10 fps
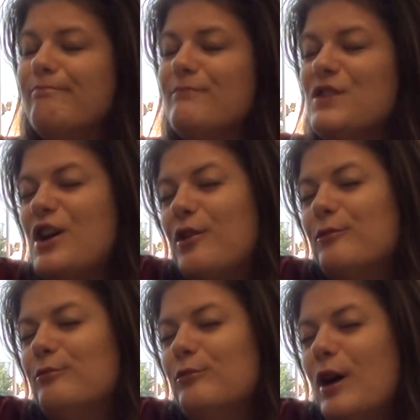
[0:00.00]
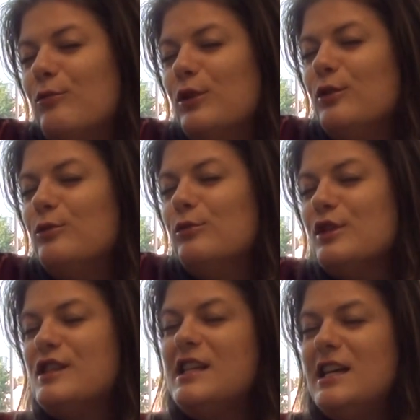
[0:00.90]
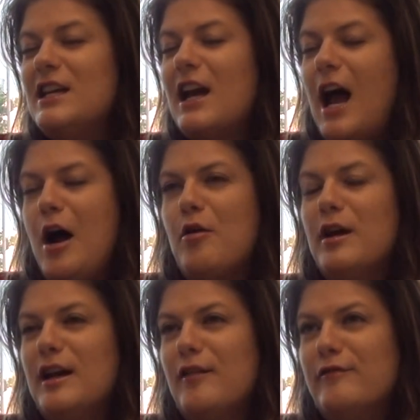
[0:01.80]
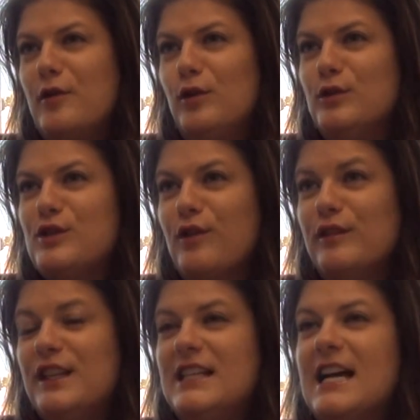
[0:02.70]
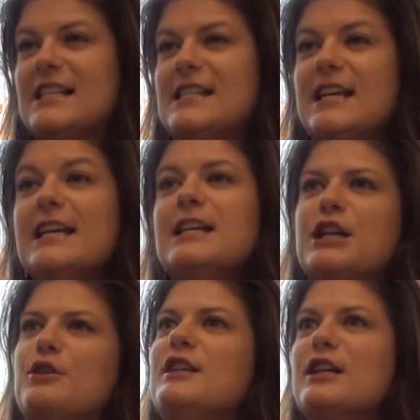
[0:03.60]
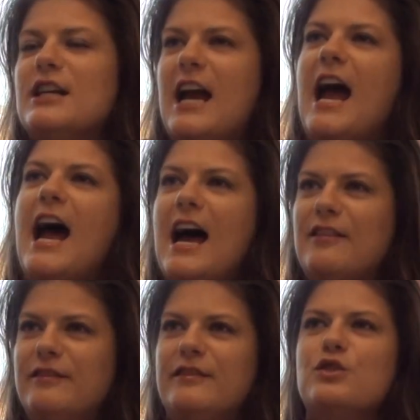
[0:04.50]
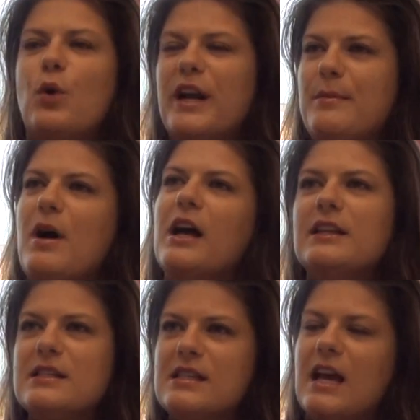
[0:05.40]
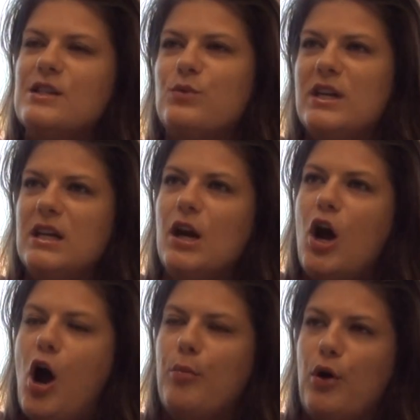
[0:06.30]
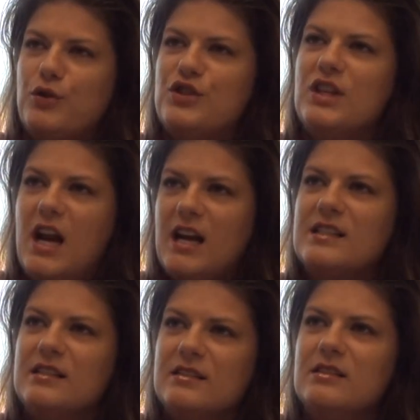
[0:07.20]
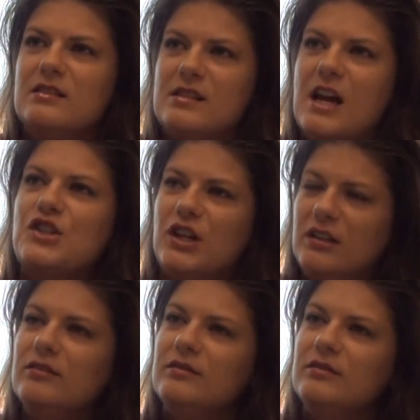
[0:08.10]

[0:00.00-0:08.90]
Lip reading: So we'll see how it unfolds over the next, you know, year and a half, 20 months as we approach the next session.